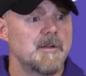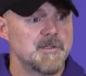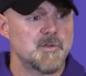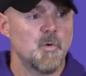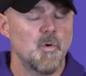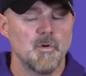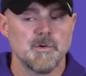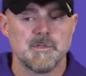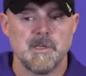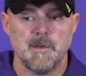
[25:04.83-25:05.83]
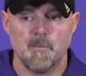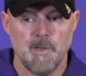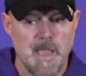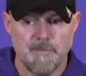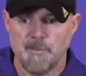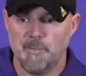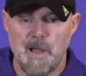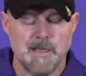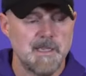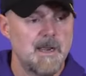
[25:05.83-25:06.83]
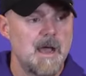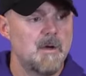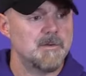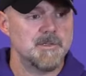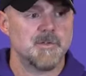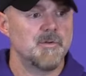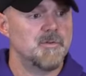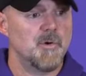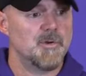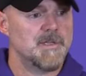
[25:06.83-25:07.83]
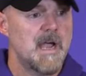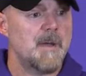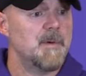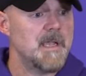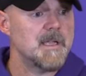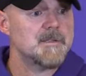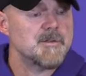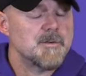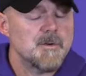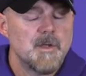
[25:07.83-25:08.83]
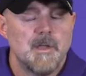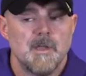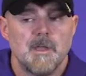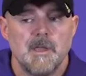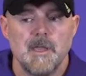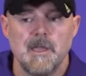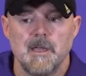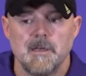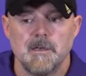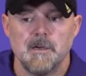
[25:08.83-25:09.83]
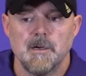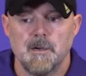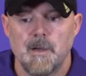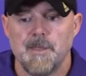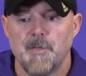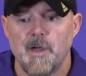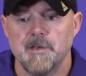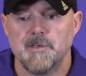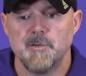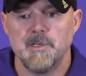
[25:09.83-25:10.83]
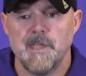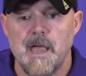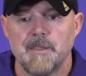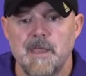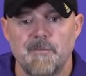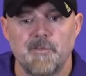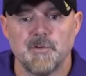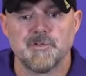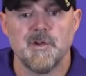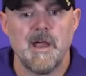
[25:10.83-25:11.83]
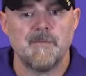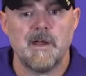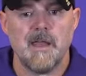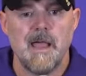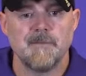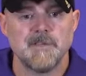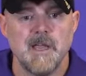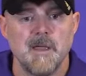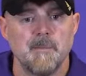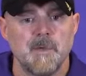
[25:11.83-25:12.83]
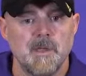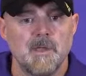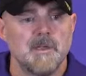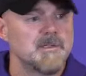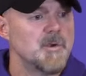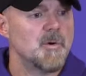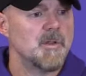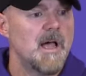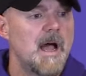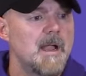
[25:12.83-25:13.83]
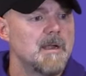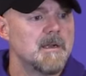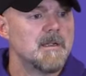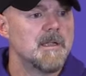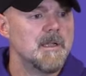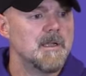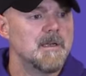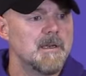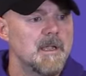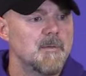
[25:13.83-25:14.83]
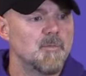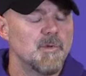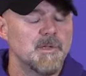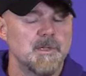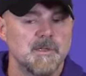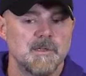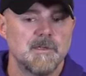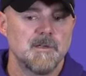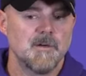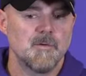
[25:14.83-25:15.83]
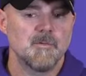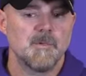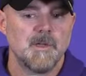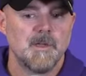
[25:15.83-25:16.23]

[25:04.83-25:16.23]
and scores, and we have to block that out and just go do our job and answer. And I thought doing that first drive out of halftime showed a lot. And really, you know,